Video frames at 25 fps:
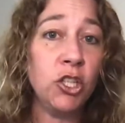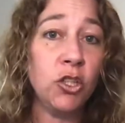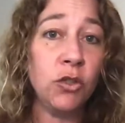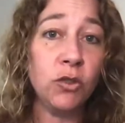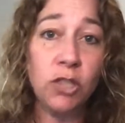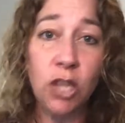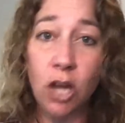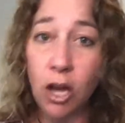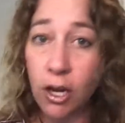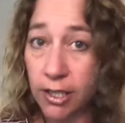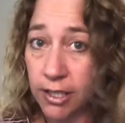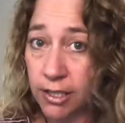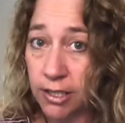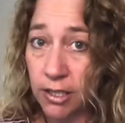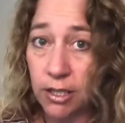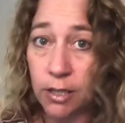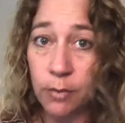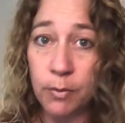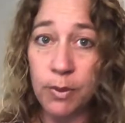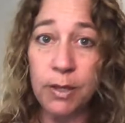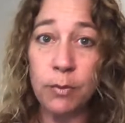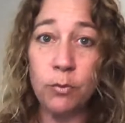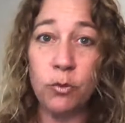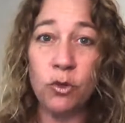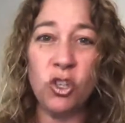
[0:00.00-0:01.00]
talking to the
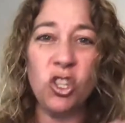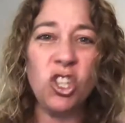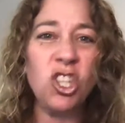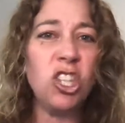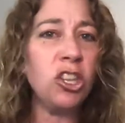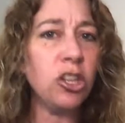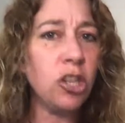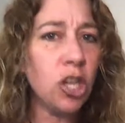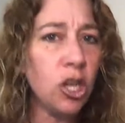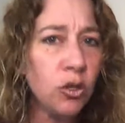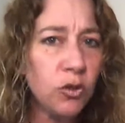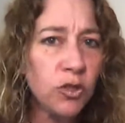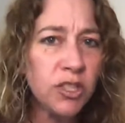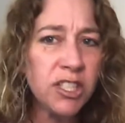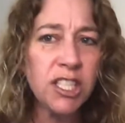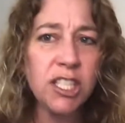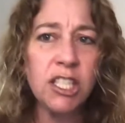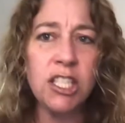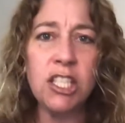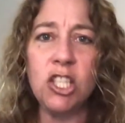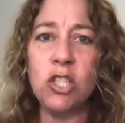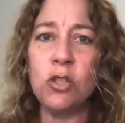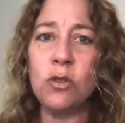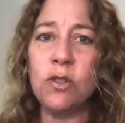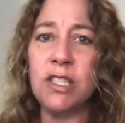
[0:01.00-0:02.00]
people,
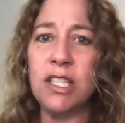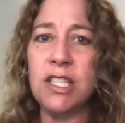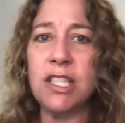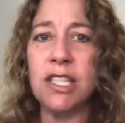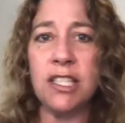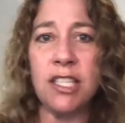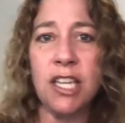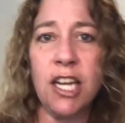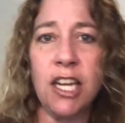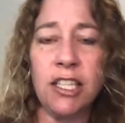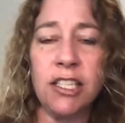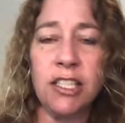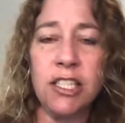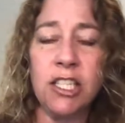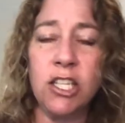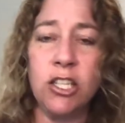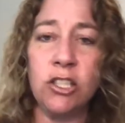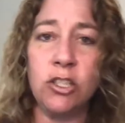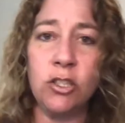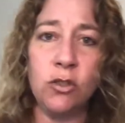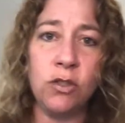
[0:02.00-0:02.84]
closing, using the techniques,